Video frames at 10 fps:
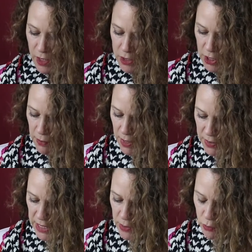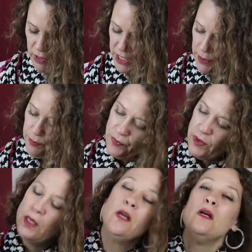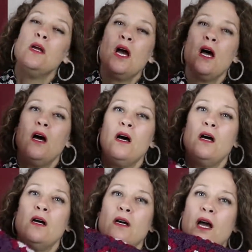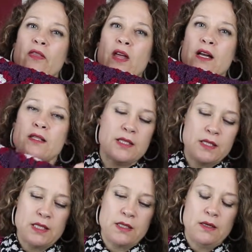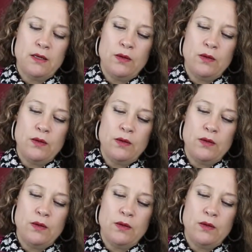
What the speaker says: sewn those in already. And that's